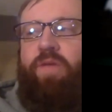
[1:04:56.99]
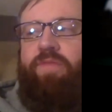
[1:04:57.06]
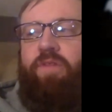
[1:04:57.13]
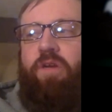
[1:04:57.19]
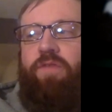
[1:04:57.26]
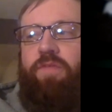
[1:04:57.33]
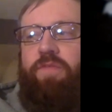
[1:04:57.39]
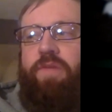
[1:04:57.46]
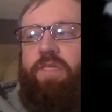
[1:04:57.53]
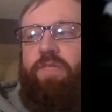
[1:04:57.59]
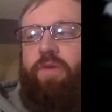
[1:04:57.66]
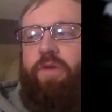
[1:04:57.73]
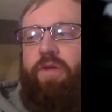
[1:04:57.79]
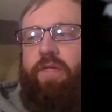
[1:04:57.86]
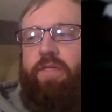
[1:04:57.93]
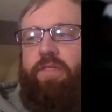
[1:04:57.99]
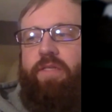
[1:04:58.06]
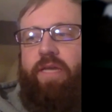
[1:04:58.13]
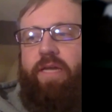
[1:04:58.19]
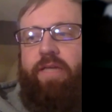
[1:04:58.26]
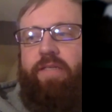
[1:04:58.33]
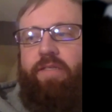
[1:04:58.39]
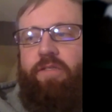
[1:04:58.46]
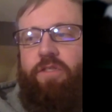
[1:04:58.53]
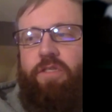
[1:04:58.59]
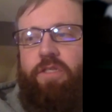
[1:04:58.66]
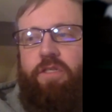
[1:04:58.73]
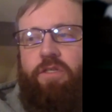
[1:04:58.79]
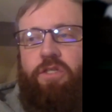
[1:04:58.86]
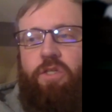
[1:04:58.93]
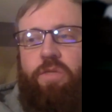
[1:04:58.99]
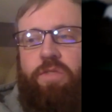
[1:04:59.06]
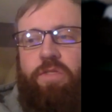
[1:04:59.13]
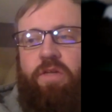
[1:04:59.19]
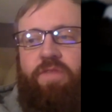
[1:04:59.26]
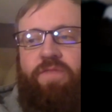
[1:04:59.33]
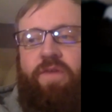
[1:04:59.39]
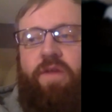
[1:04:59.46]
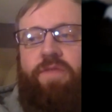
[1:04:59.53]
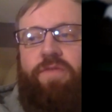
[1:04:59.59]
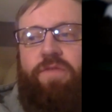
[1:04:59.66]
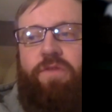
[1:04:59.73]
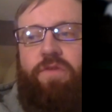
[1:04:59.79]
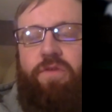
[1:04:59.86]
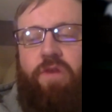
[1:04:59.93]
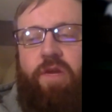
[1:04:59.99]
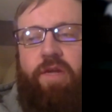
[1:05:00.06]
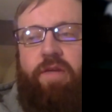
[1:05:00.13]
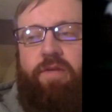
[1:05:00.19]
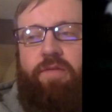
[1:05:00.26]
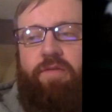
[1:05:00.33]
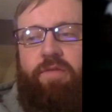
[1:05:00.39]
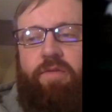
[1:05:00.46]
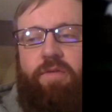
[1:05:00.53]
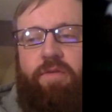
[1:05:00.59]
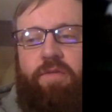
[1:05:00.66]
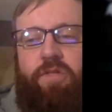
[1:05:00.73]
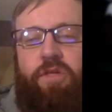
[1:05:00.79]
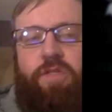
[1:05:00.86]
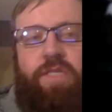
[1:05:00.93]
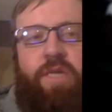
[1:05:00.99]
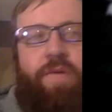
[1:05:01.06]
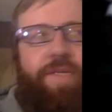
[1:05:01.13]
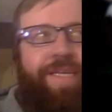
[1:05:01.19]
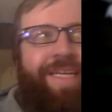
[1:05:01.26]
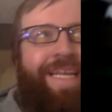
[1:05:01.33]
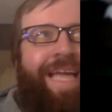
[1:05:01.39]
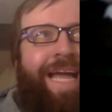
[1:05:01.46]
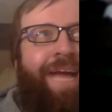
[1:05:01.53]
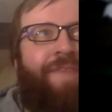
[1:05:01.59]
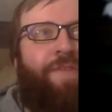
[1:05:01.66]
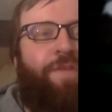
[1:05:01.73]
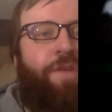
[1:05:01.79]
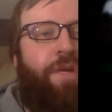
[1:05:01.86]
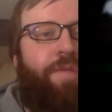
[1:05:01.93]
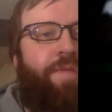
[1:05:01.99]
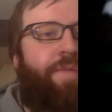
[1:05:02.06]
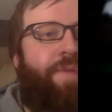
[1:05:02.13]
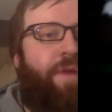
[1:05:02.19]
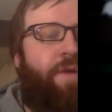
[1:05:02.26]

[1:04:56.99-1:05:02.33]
We've learned from experience that just because our show was called Fathers of the Grind, turns out we didn't have to talk about